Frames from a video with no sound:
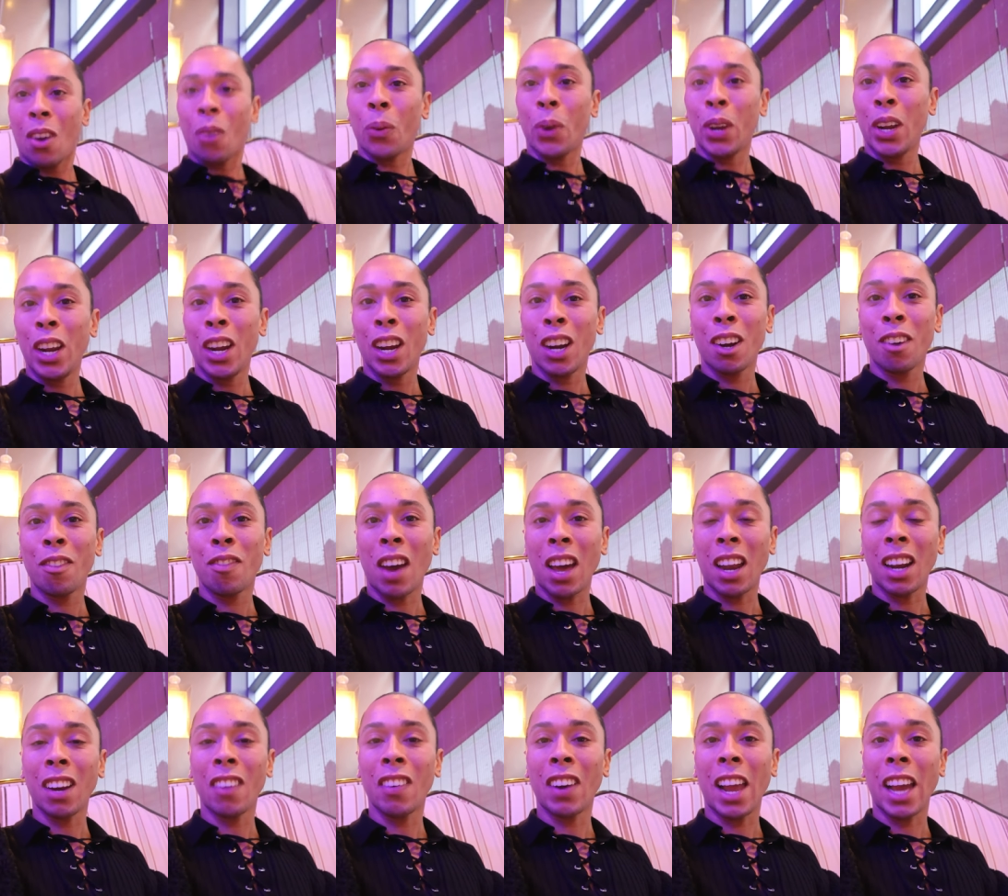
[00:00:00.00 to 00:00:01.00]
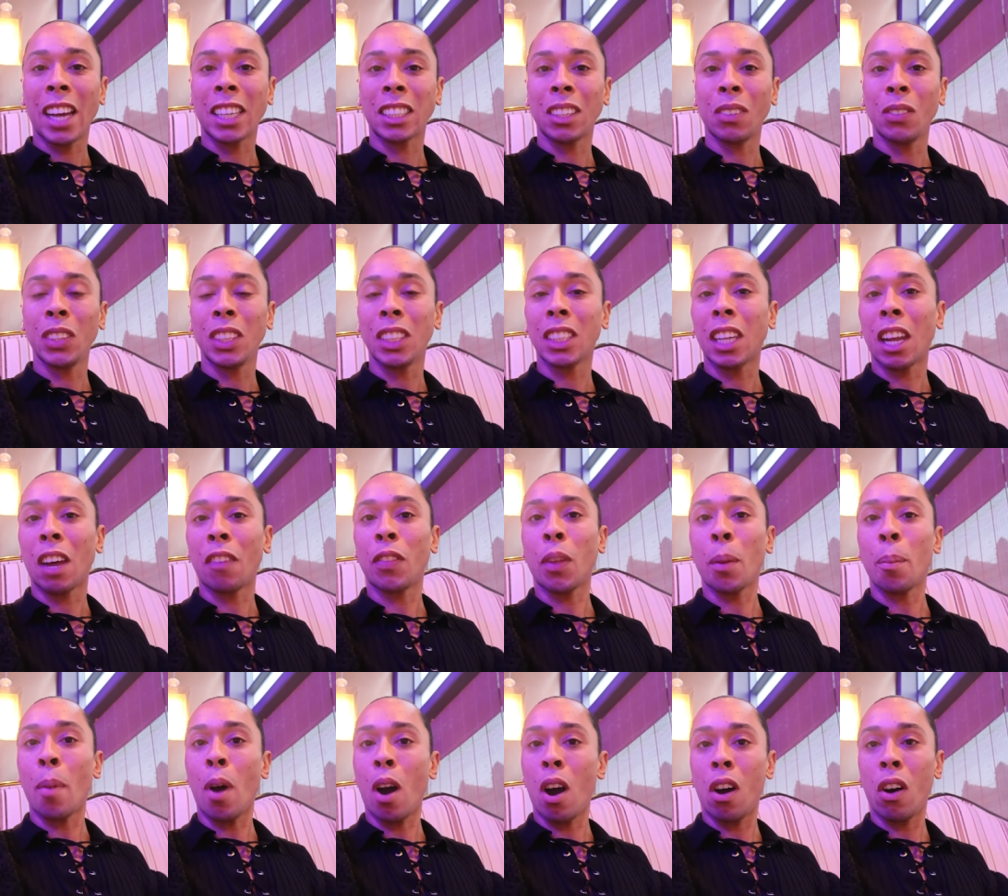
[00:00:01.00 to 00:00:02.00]
we're here finally relaxing we just left the
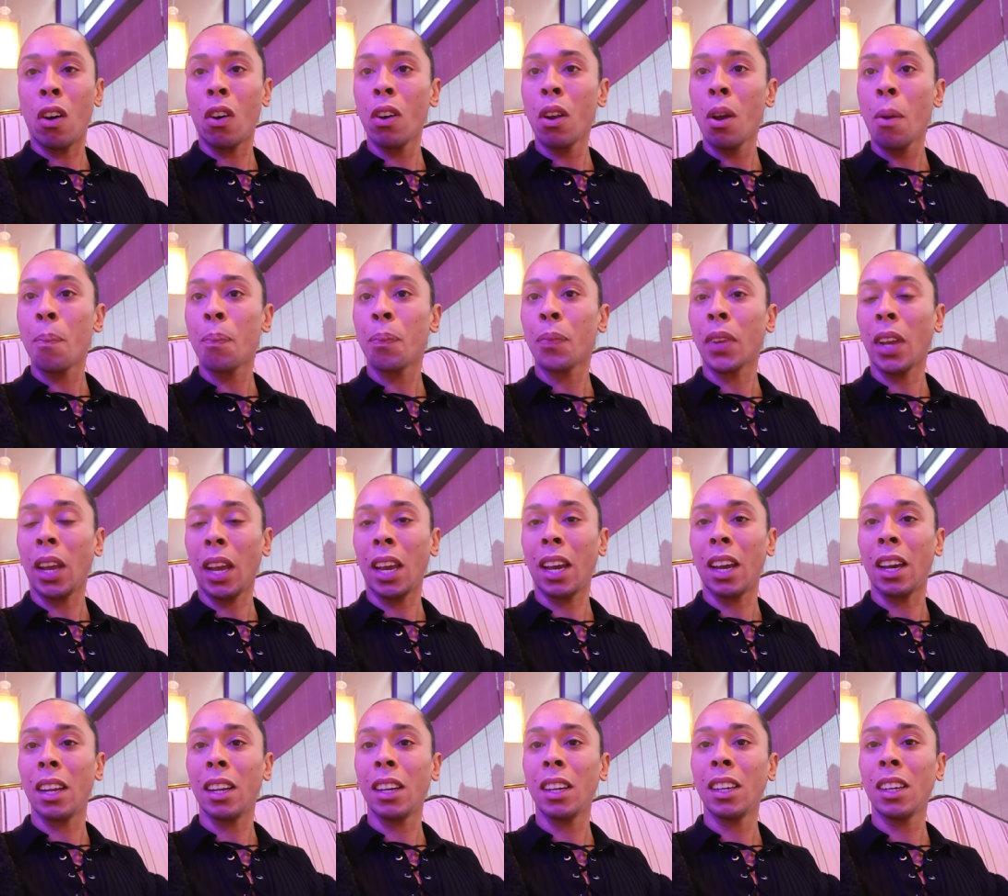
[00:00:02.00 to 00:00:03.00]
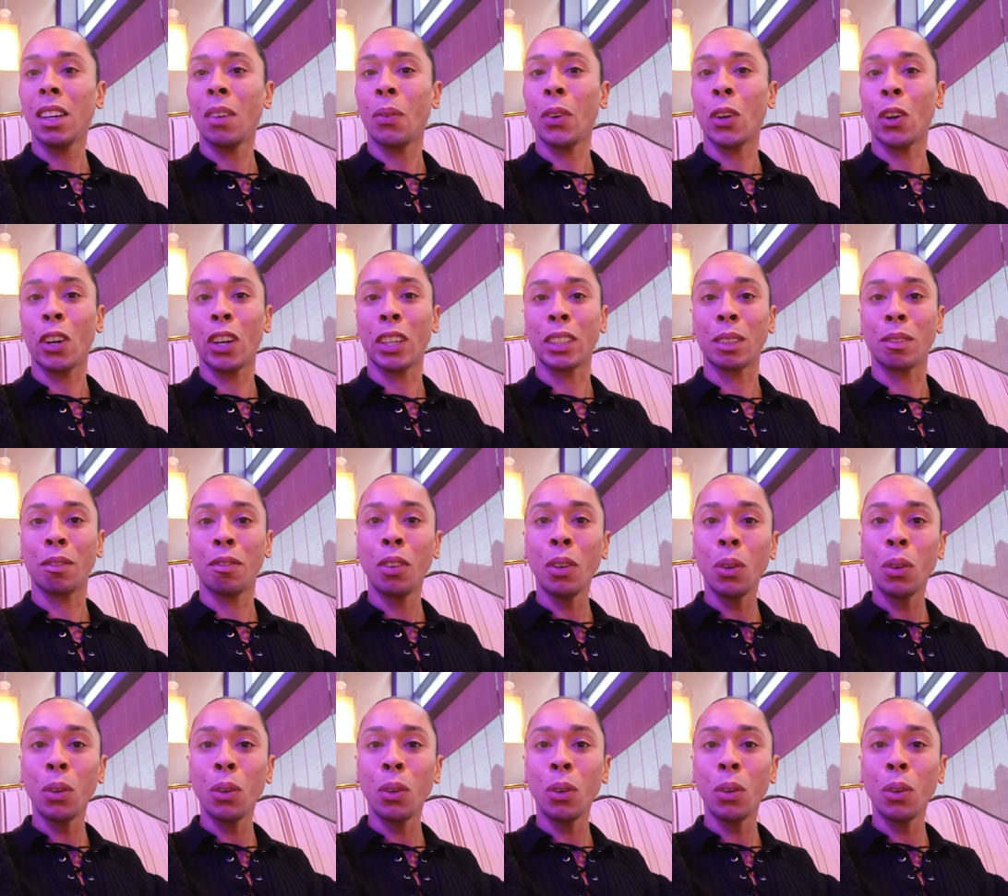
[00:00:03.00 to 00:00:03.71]
mall and we're gonna get some